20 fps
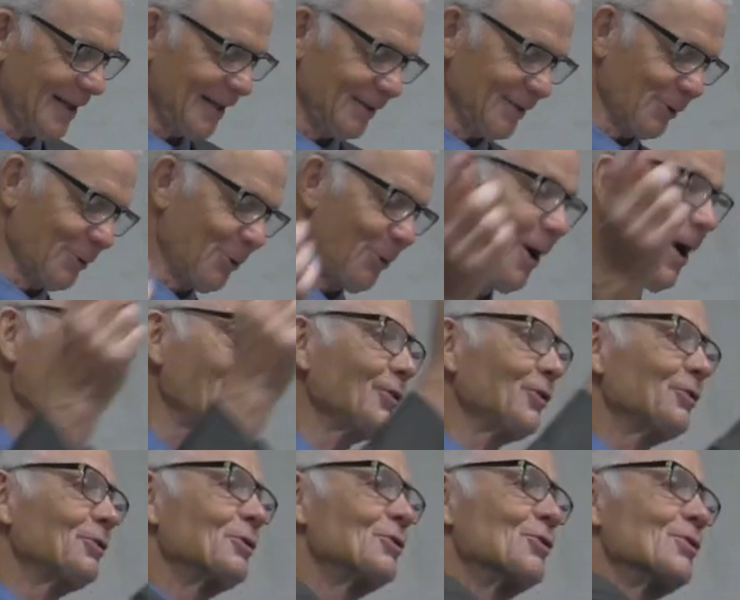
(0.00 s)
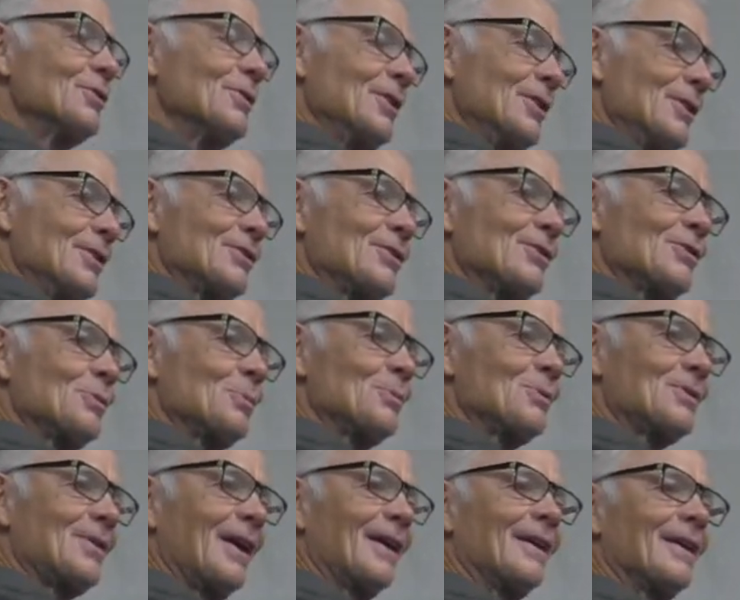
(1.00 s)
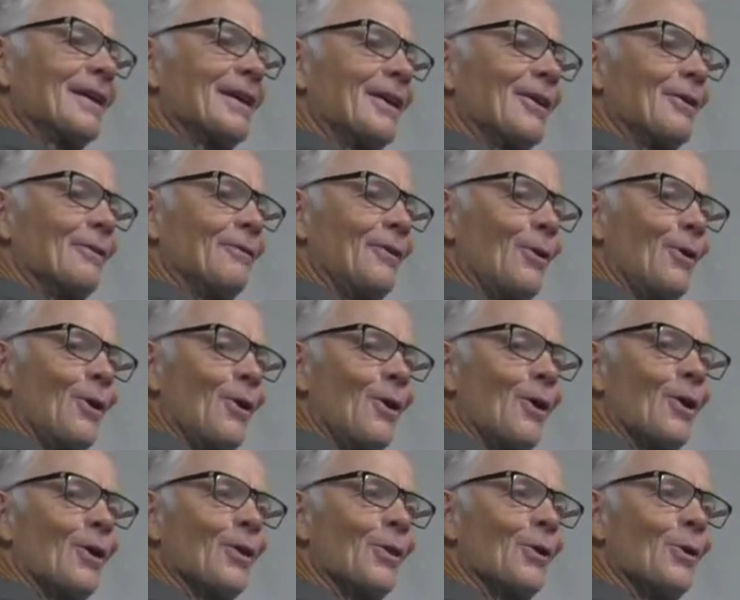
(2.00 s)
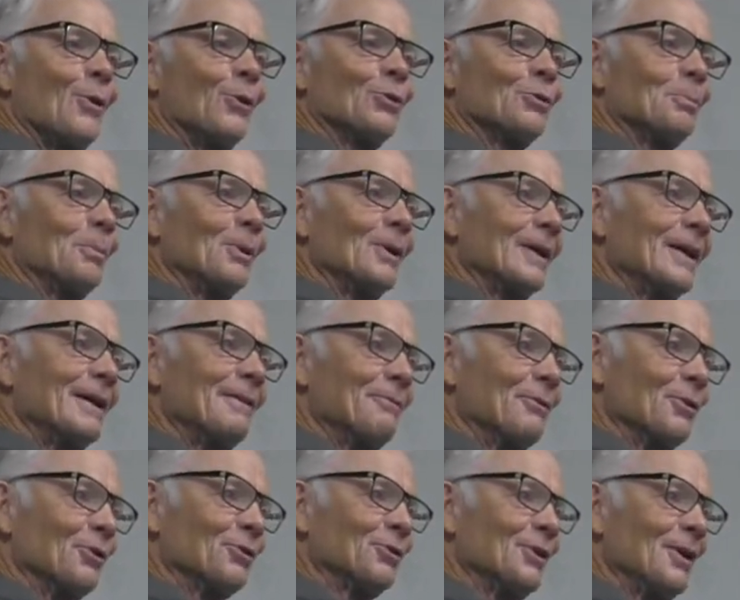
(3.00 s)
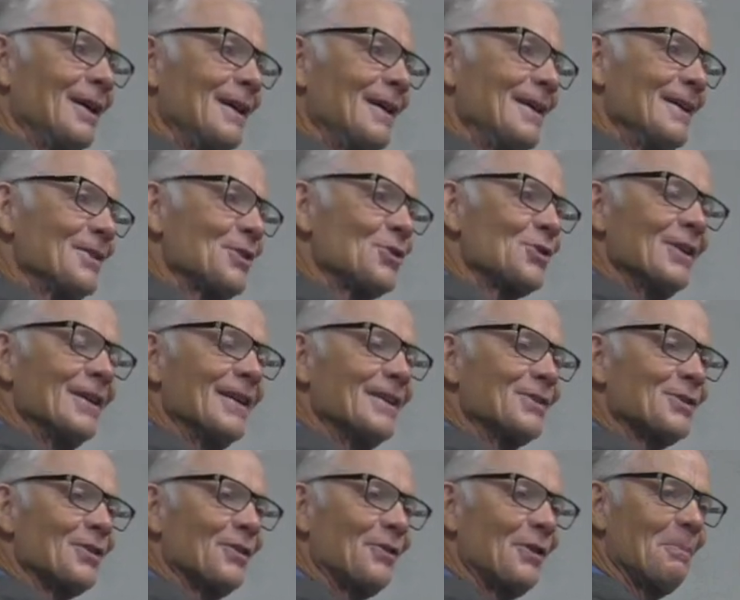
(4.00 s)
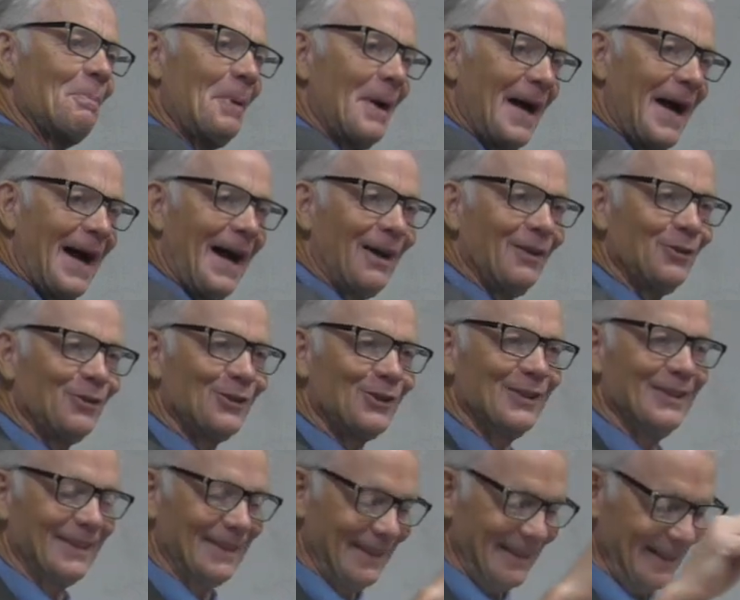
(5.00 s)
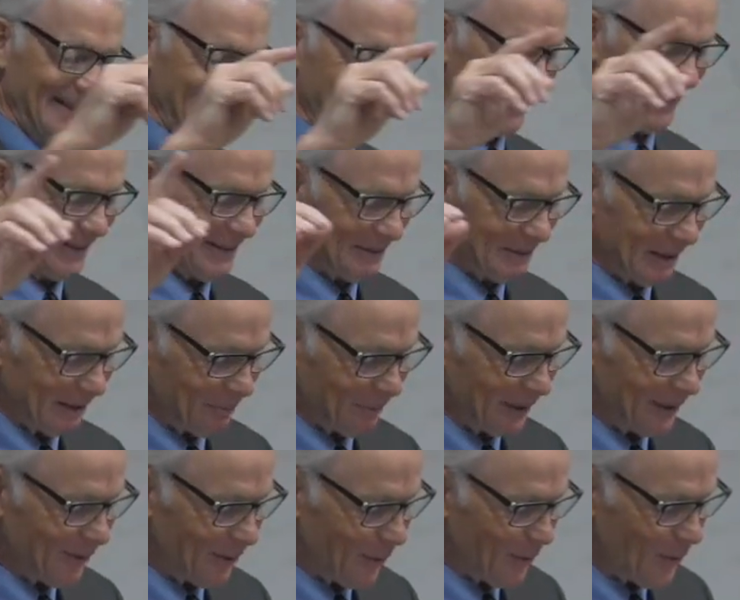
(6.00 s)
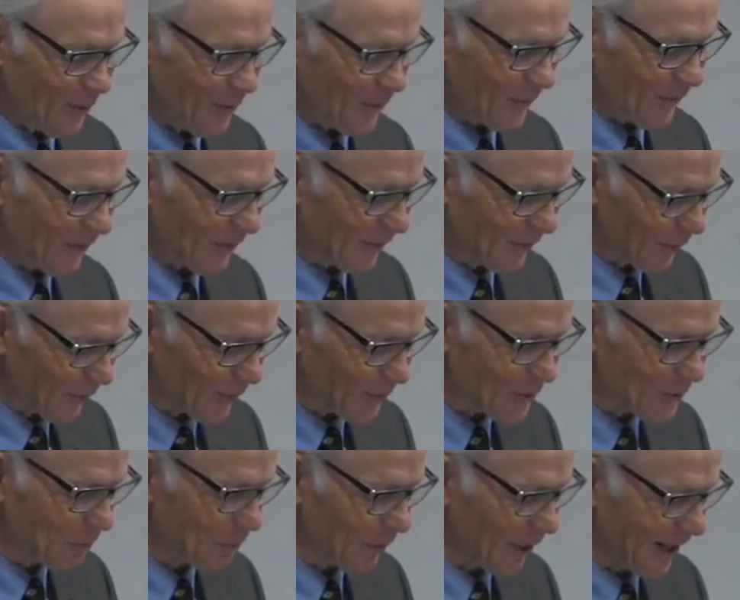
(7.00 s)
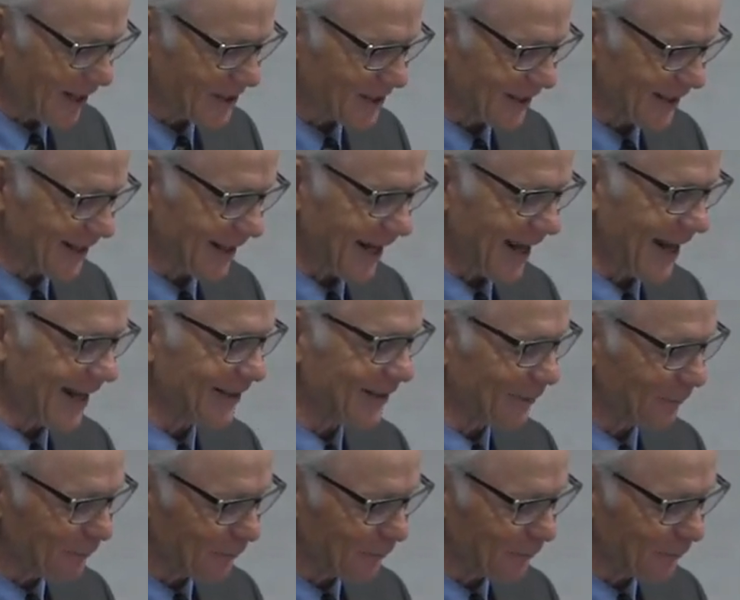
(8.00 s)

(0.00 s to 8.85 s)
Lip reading: At the cross, Jesus was taking care of all of those believers' sins of the past, and we know those present and the